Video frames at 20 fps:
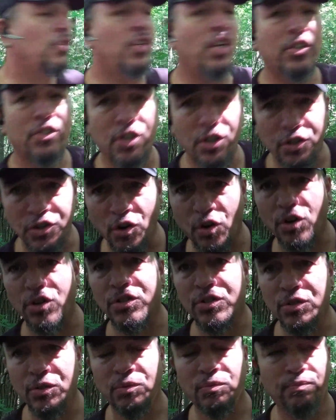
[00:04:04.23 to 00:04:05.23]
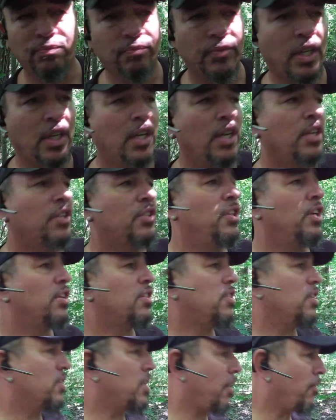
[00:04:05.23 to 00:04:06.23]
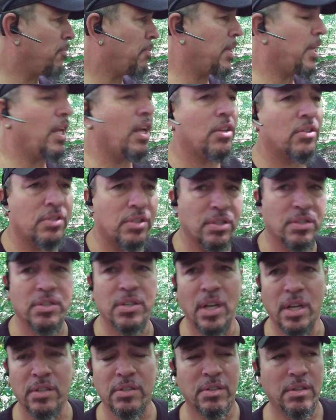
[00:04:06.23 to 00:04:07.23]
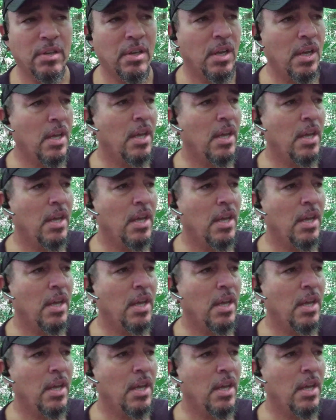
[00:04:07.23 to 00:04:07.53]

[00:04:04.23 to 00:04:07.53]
Just as yours do. Just as everybody else's does.